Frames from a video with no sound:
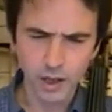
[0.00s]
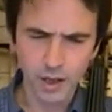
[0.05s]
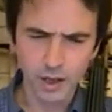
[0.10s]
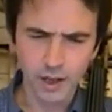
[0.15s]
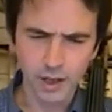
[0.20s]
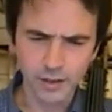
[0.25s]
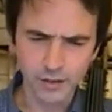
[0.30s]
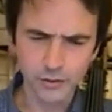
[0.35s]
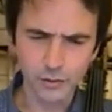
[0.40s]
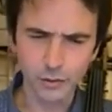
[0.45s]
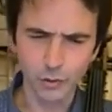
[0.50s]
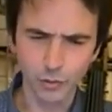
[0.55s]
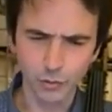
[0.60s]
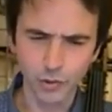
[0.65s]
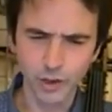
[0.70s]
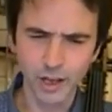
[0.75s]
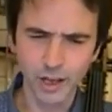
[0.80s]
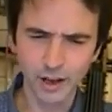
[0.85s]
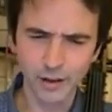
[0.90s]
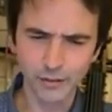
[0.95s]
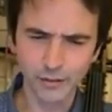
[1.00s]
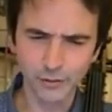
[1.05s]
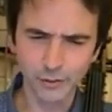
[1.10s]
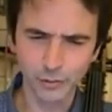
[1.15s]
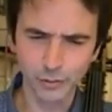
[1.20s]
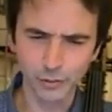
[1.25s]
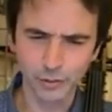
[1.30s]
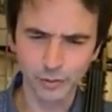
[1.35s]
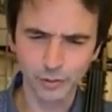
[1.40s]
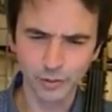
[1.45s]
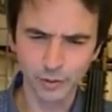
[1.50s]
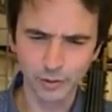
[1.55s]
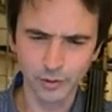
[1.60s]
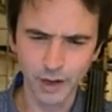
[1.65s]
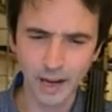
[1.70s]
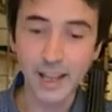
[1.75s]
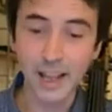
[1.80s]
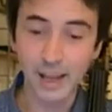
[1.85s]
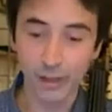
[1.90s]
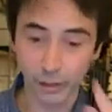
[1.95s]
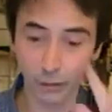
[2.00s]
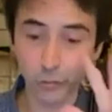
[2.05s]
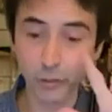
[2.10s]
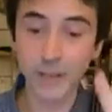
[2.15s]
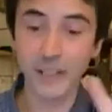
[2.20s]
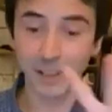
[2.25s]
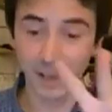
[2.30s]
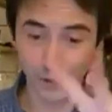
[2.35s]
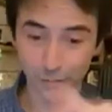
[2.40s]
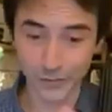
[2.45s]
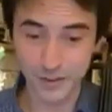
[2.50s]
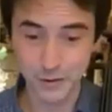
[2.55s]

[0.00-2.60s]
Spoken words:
And so we have to, three times